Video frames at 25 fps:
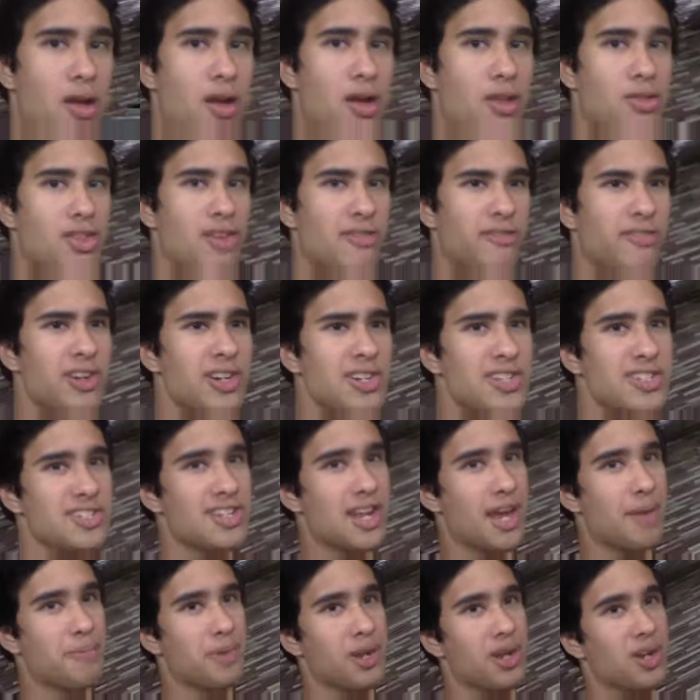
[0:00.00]
The first
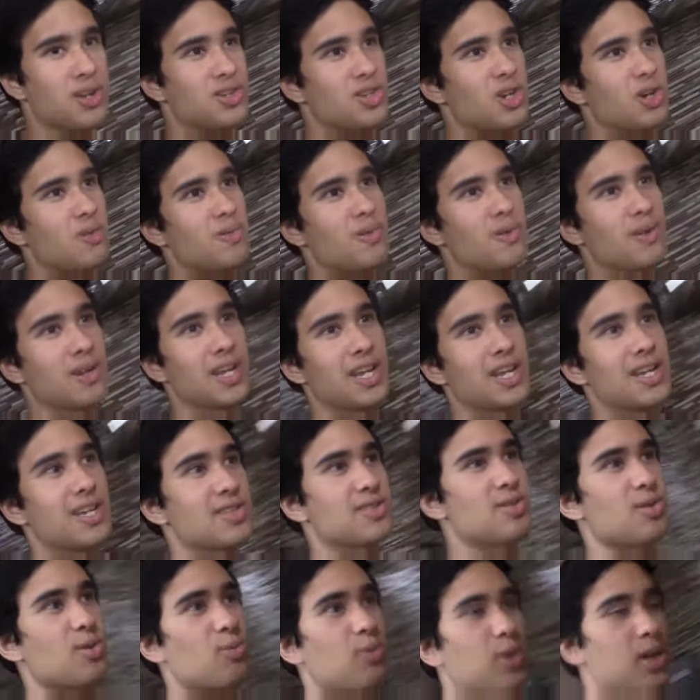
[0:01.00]
step in adobo is
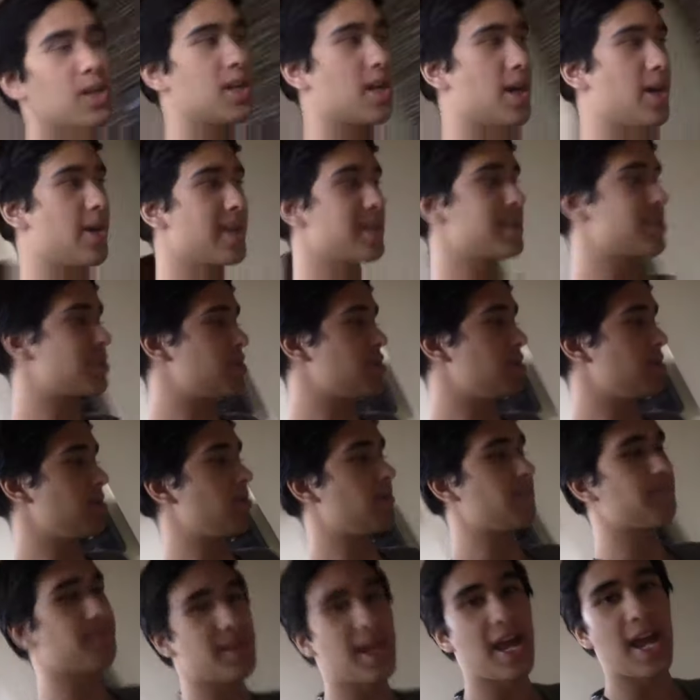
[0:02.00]
we're going
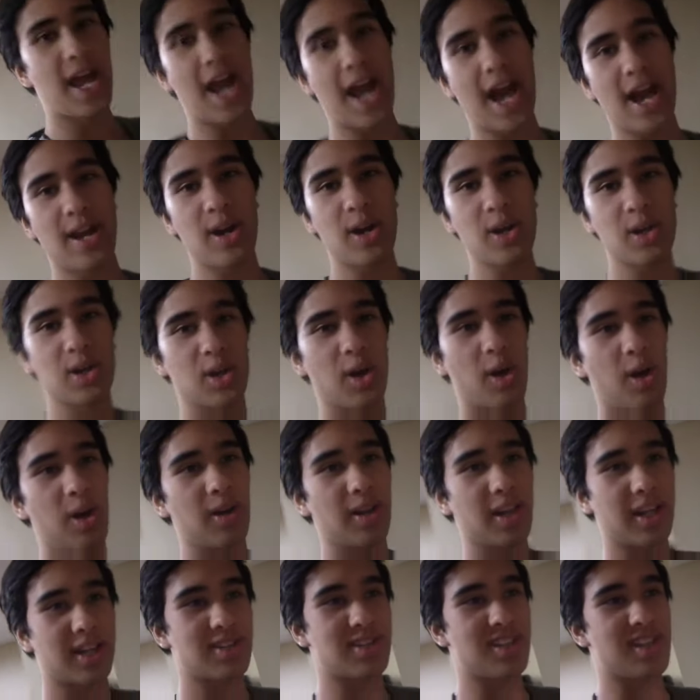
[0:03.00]
to add our
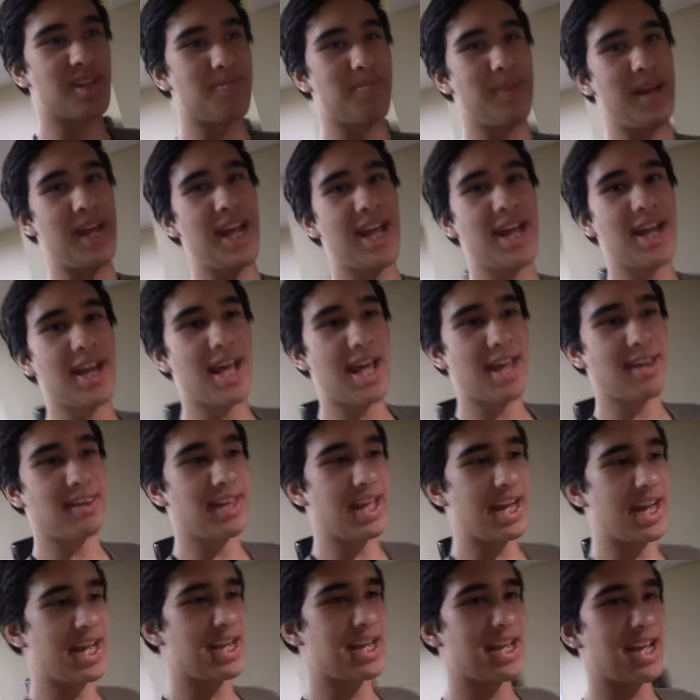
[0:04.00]
garlic to the pan and
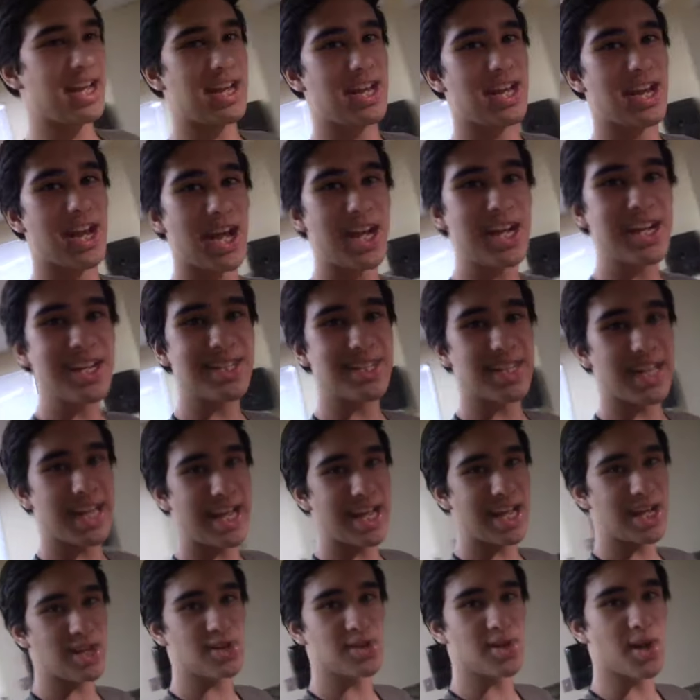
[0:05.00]
let it get nice
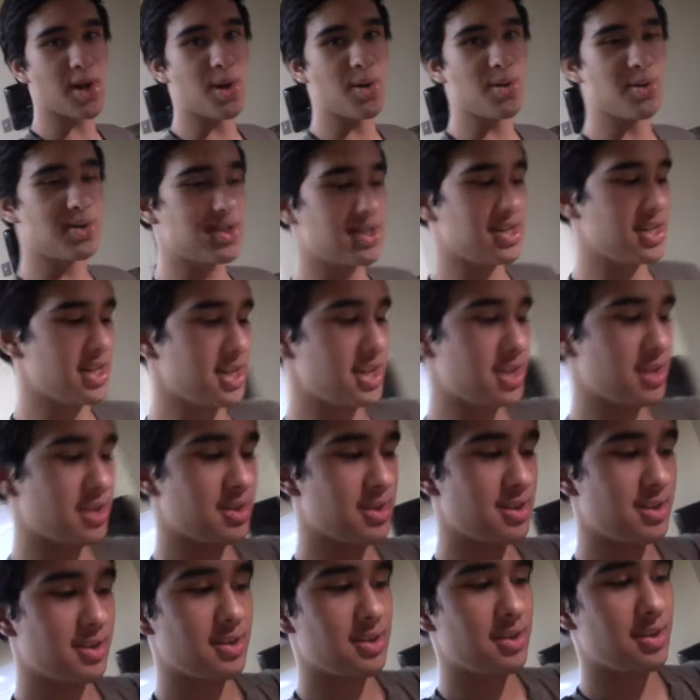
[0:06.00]
and toasty.
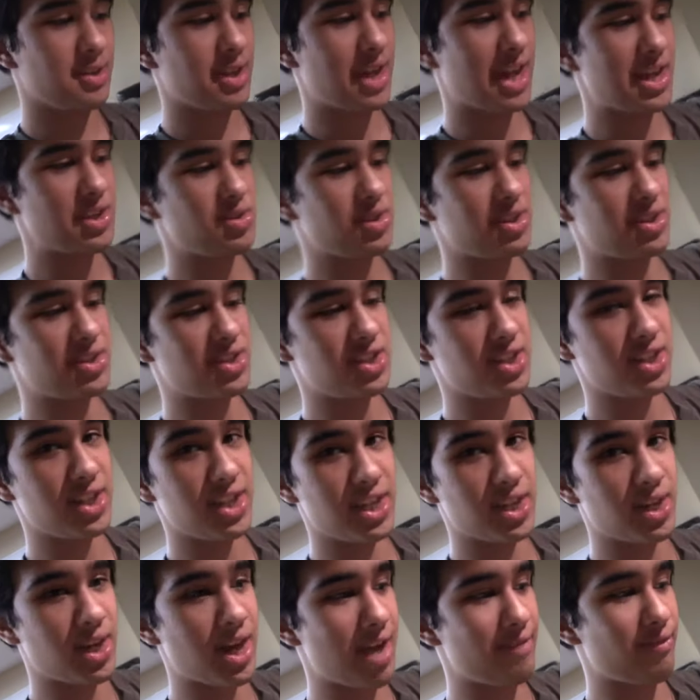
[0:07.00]
As you can see
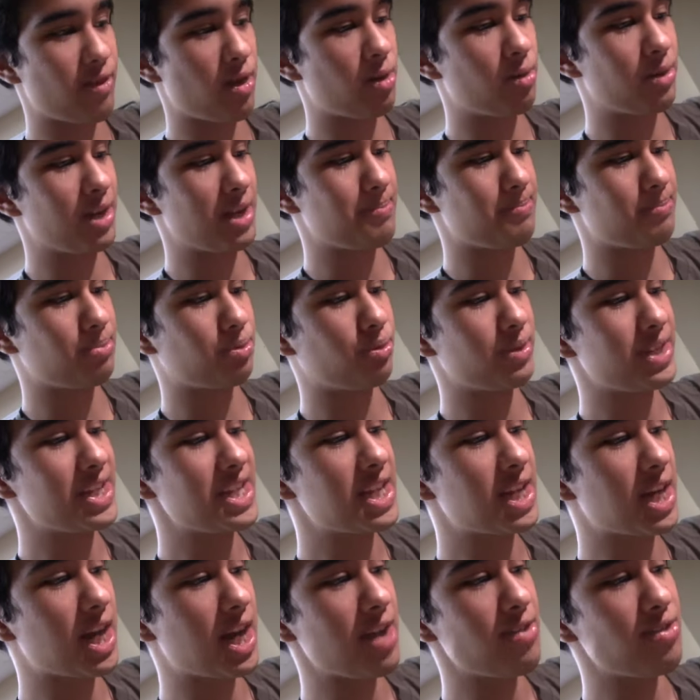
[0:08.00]
here, I already
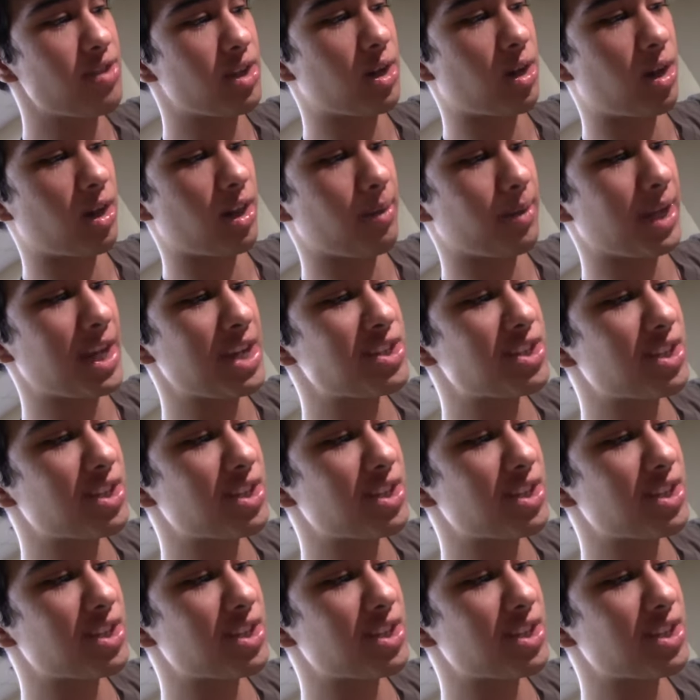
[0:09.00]
pre-cut the garlic into